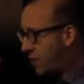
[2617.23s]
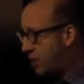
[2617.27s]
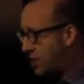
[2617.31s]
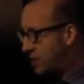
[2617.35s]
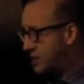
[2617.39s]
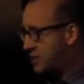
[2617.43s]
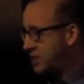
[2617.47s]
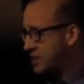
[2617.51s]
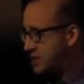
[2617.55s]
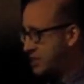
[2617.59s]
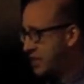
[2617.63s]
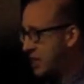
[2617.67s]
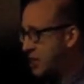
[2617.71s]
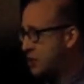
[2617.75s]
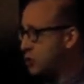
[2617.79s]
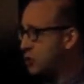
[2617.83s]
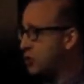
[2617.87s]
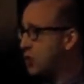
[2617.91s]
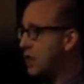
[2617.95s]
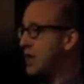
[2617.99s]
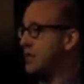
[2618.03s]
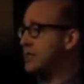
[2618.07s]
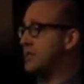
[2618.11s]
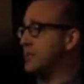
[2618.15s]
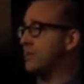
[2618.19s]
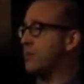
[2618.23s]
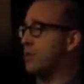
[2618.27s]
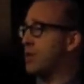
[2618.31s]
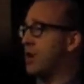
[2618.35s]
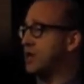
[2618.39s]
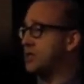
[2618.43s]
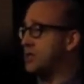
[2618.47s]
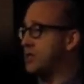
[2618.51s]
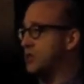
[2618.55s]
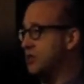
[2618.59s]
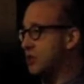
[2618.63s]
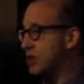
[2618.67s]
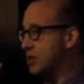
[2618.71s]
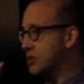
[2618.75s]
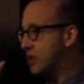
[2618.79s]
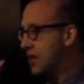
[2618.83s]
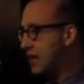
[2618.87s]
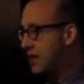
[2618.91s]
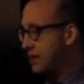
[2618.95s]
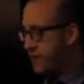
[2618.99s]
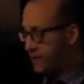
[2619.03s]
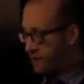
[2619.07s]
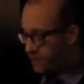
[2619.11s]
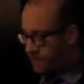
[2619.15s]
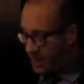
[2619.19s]
as far as the centralizing process
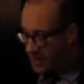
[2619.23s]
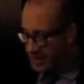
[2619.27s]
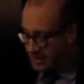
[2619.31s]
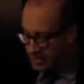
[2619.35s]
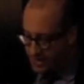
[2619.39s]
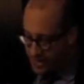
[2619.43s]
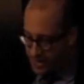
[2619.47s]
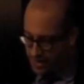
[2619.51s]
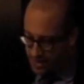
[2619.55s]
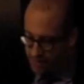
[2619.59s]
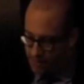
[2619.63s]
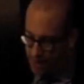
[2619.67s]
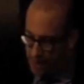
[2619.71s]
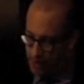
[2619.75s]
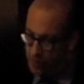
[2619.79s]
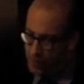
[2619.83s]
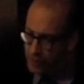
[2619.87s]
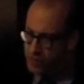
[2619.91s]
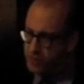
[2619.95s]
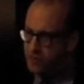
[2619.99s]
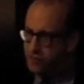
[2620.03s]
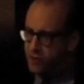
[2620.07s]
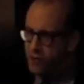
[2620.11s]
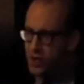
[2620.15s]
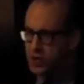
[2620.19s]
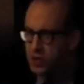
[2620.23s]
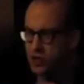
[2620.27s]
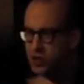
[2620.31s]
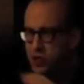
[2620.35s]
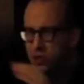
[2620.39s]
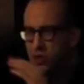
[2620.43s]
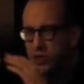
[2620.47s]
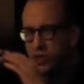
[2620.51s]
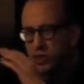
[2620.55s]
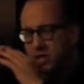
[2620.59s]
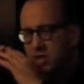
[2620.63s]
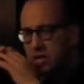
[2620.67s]
goes, they're fascinated by what the French do.